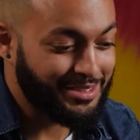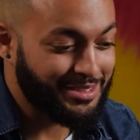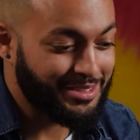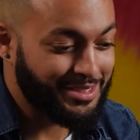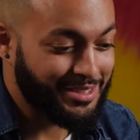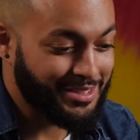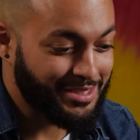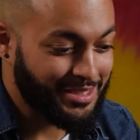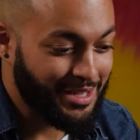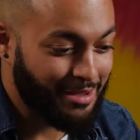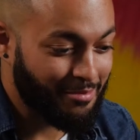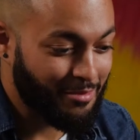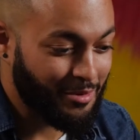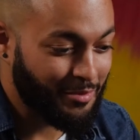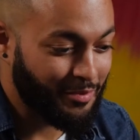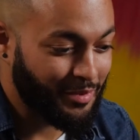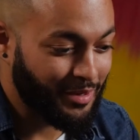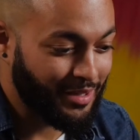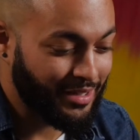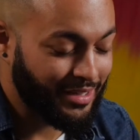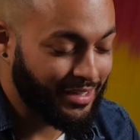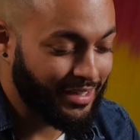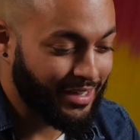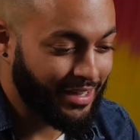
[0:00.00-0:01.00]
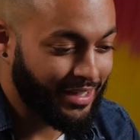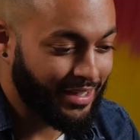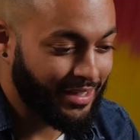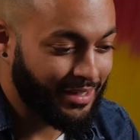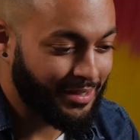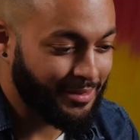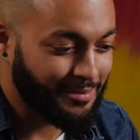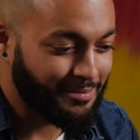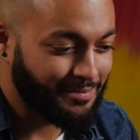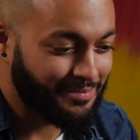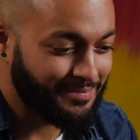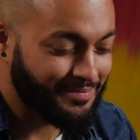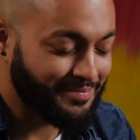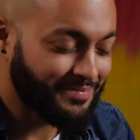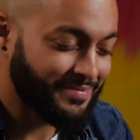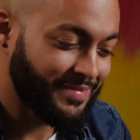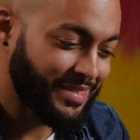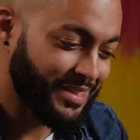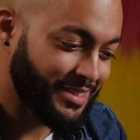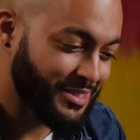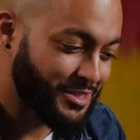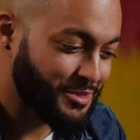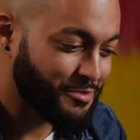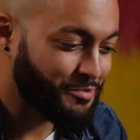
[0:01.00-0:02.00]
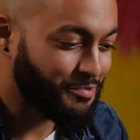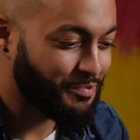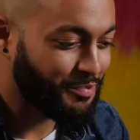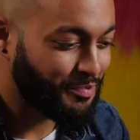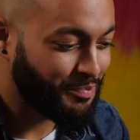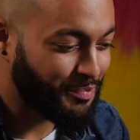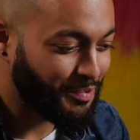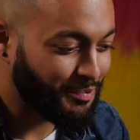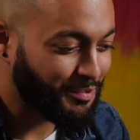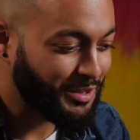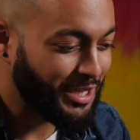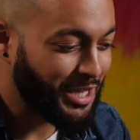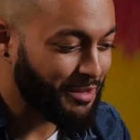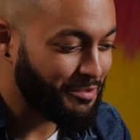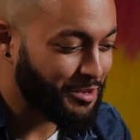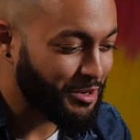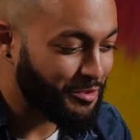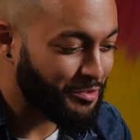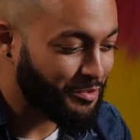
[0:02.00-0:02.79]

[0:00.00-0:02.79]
December, but I'm keeping